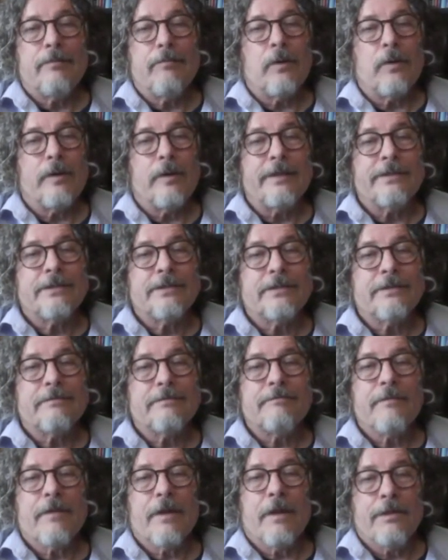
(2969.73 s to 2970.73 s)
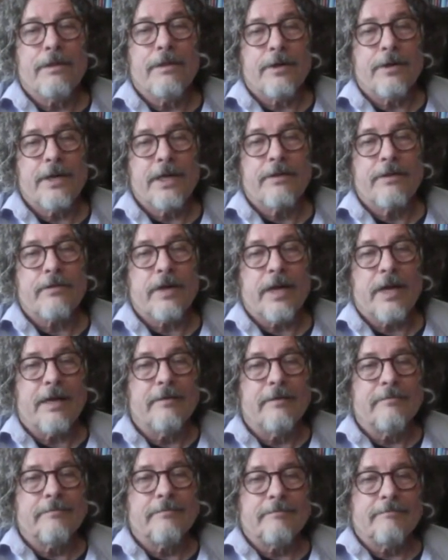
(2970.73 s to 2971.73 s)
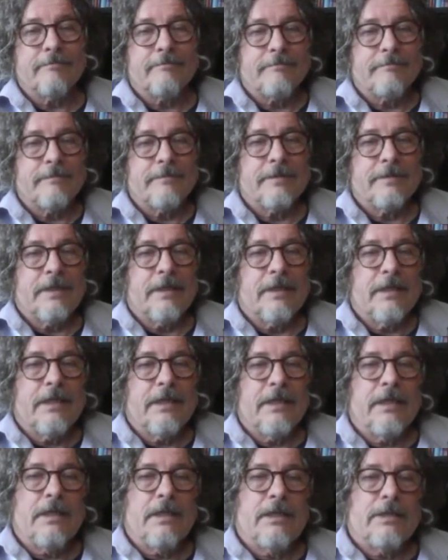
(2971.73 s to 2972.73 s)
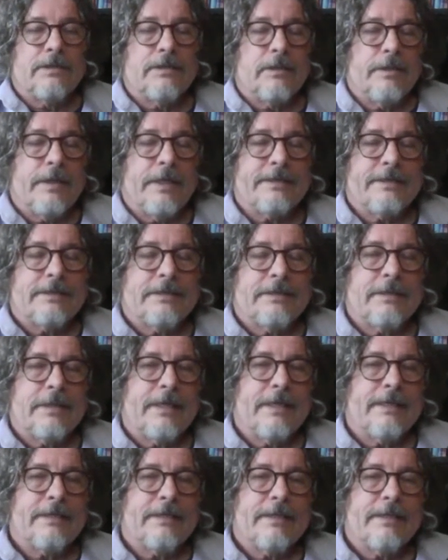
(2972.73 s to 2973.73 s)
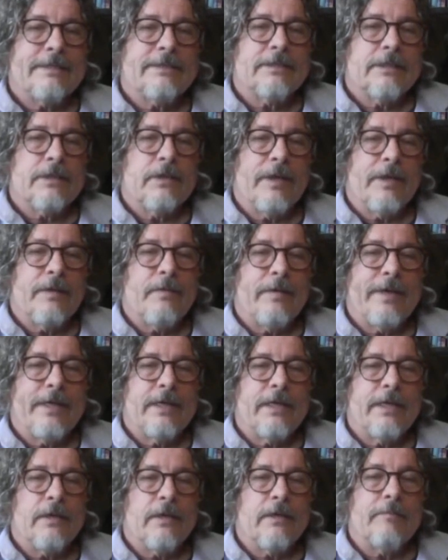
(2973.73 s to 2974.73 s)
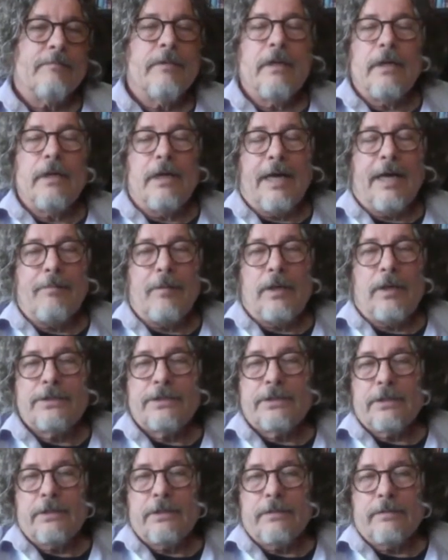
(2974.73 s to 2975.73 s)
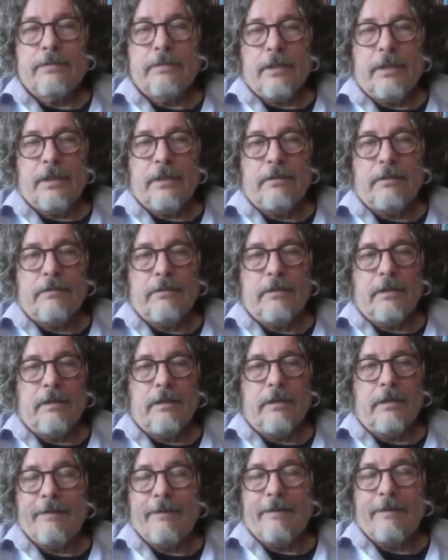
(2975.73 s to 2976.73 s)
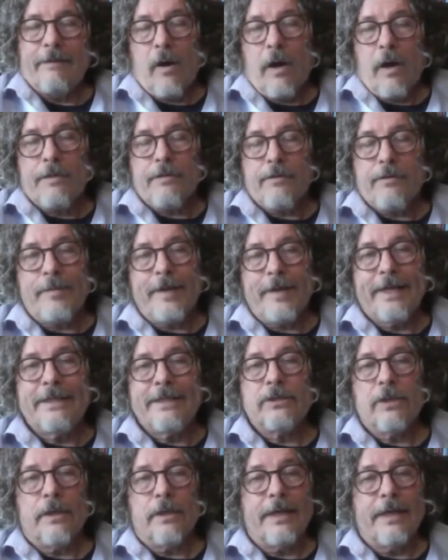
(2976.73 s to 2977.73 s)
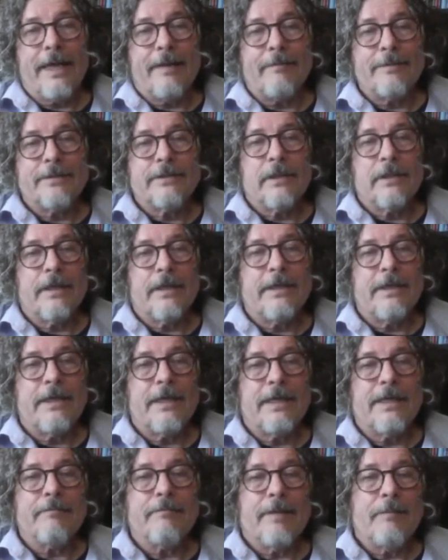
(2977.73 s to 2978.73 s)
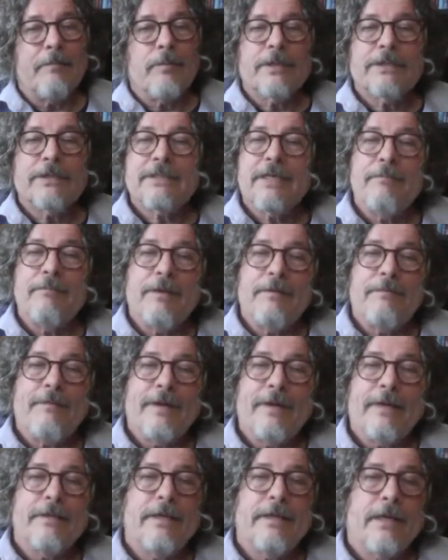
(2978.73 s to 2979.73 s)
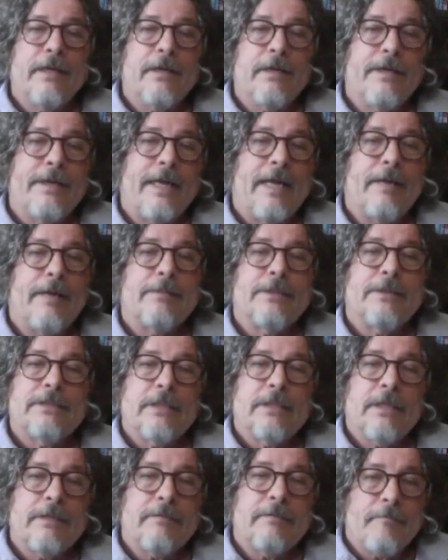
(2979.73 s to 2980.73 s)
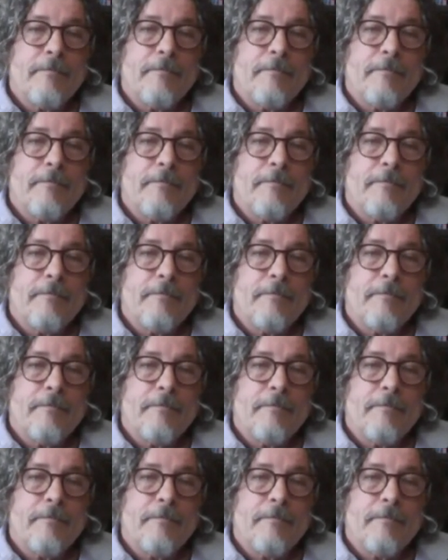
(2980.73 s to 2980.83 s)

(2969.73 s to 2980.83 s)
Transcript: Morris 33. So that's a great way to go. I'm also have an author page on Amazon, and my books can be found there on Amazon.